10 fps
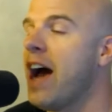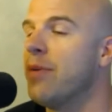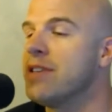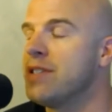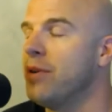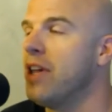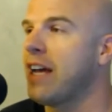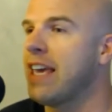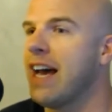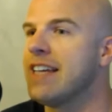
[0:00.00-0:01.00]
And I was so
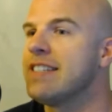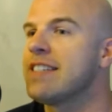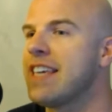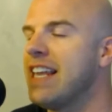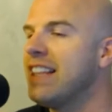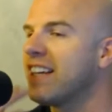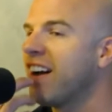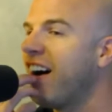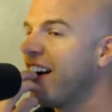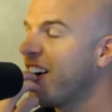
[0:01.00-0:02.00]
lucky. I skidded the
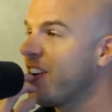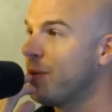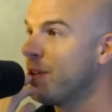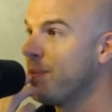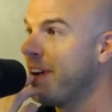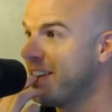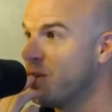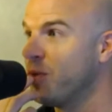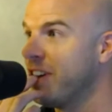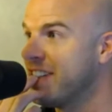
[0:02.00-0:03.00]
concrete with my
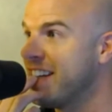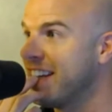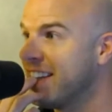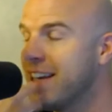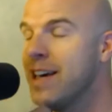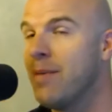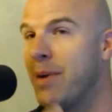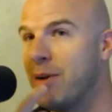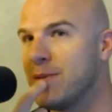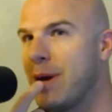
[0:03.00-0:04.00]
2 front teeth,
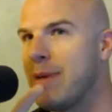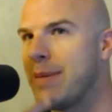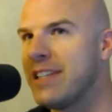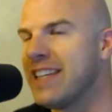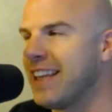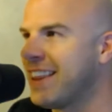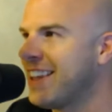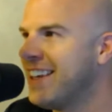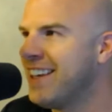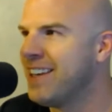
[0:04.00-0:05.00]
but it was my baby teeth.